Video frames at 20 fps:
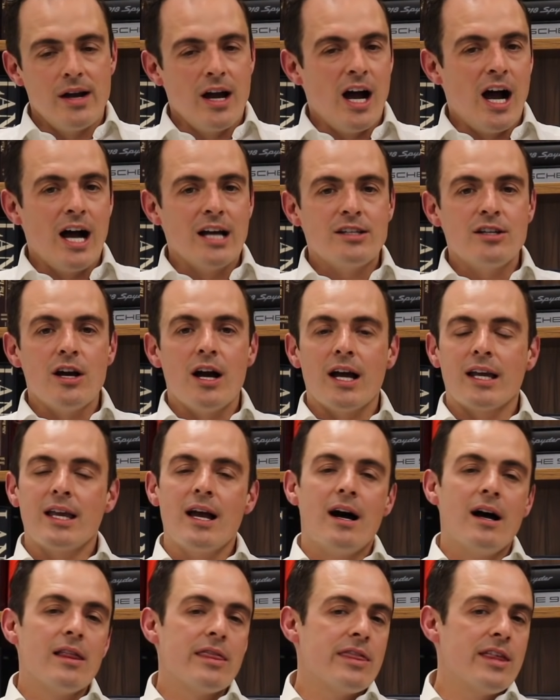I
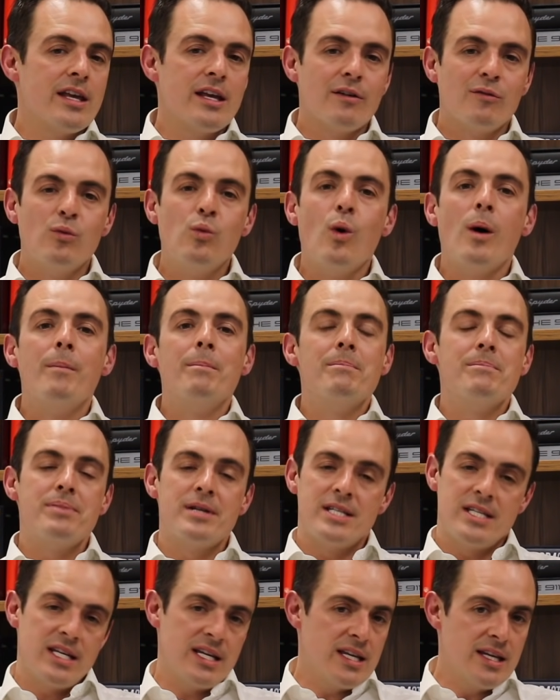can't think of one
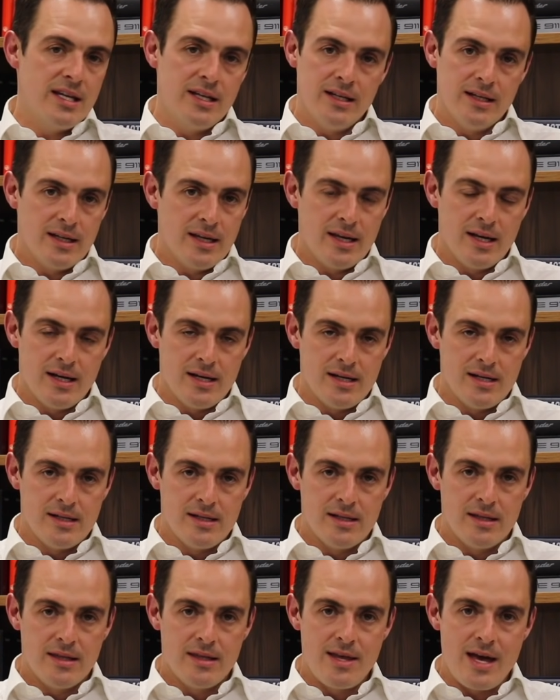particular
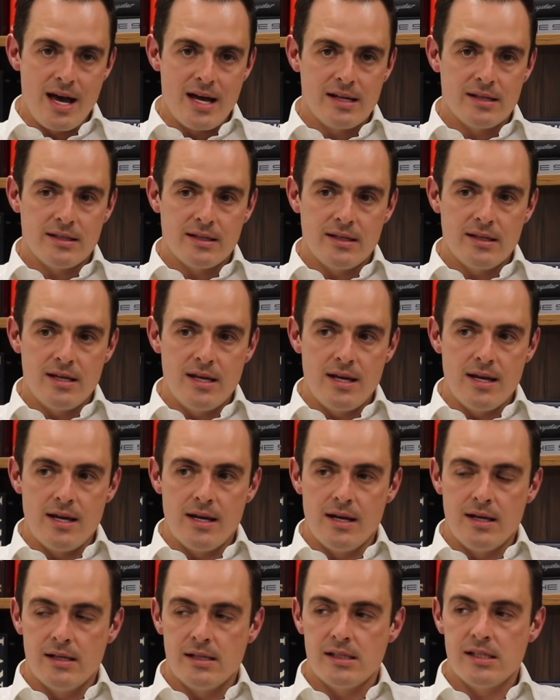car that
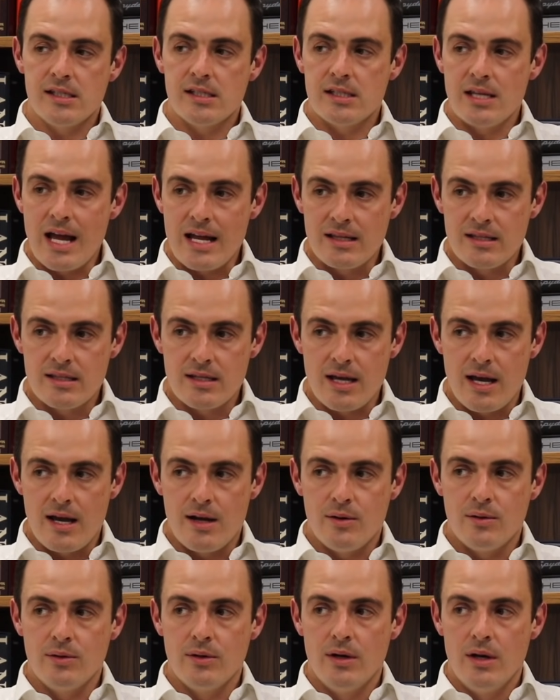stands
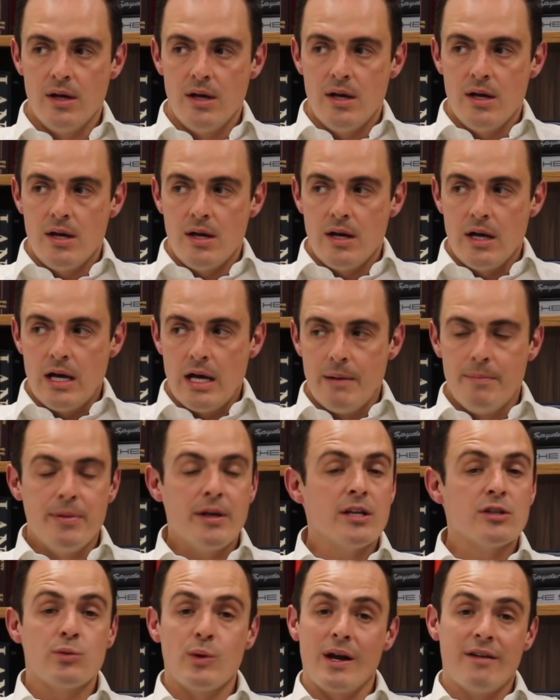out
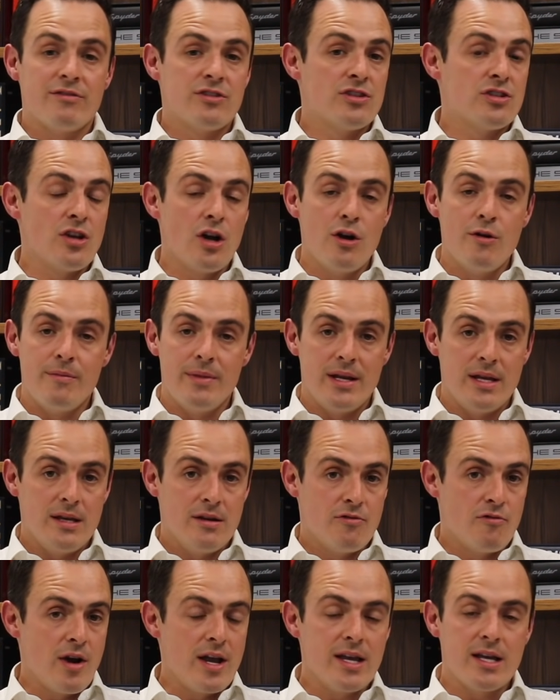because we have so many
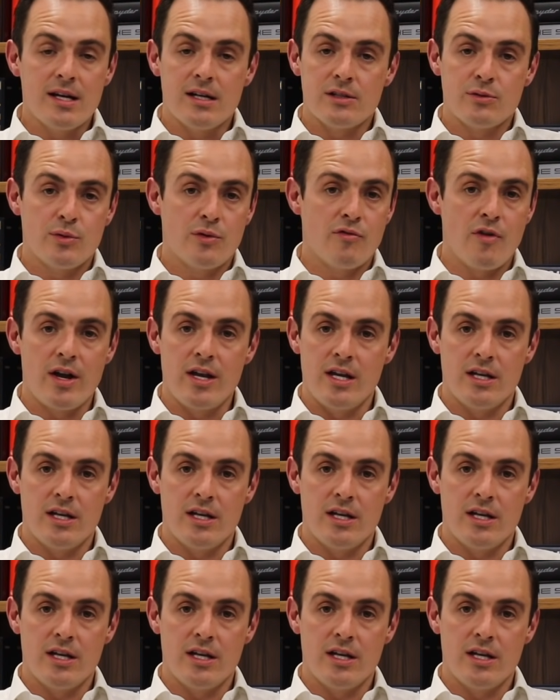great cars with great